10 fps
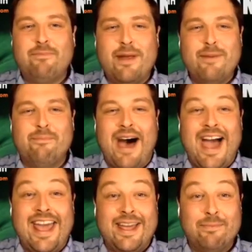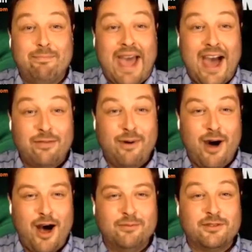been buying bath
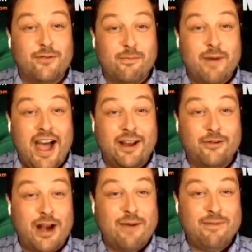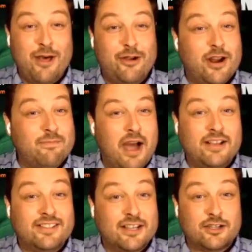bombs for my grandmother and
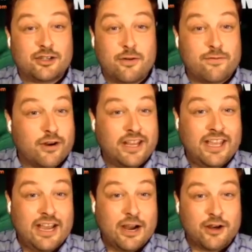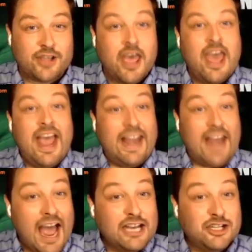my sister for years. And
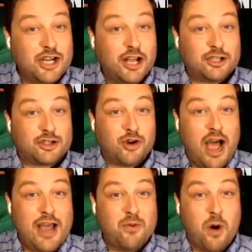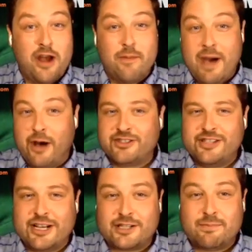I just tried one about
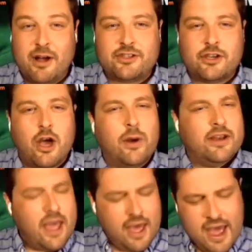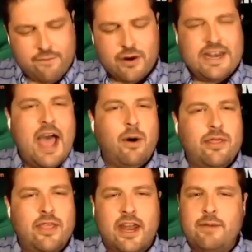6 months ago. And every now
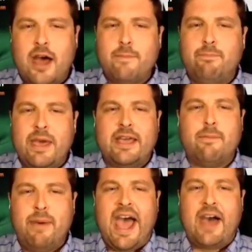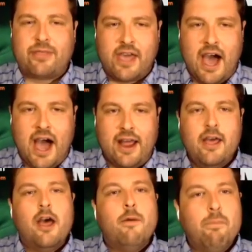and then, I'm not a big bath guy,
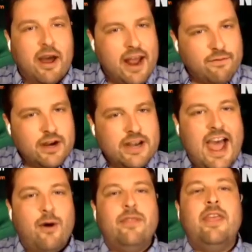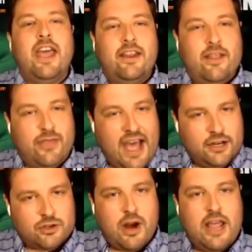but every now and then
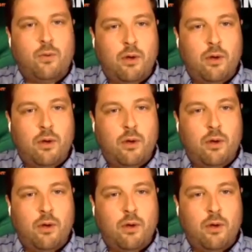that tranquil